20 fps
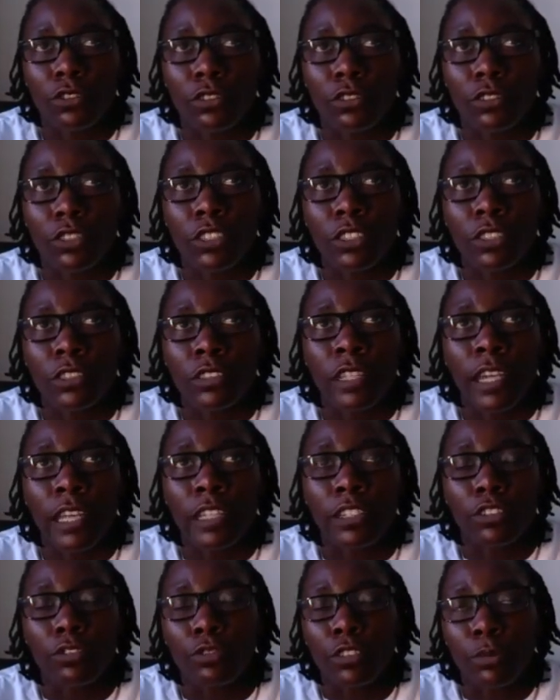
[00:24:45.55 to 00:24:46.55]
good
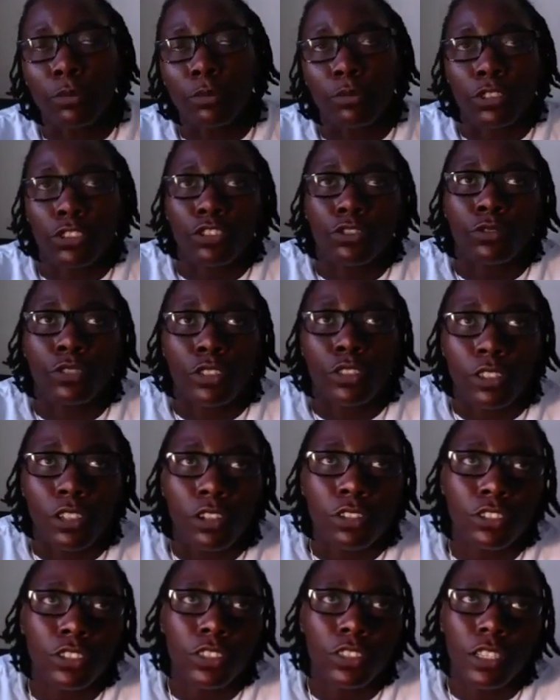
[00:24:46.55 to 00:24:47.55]
tight grip with you and your
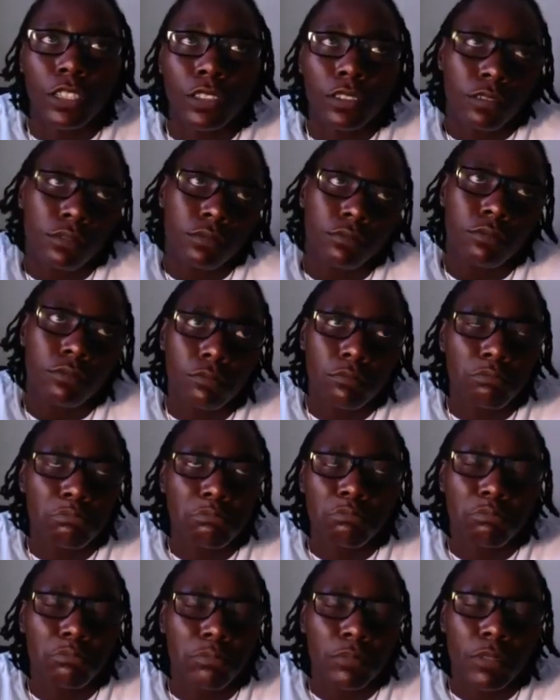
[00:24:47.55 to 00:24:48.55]
coach, then
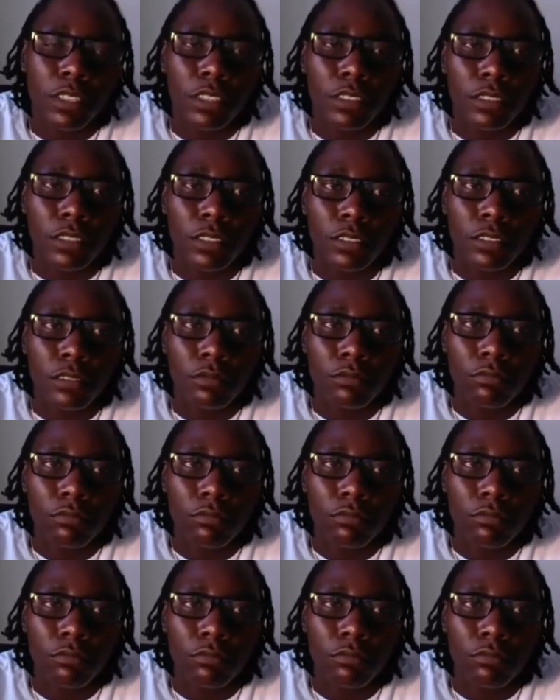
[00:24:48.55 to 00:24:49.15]
it's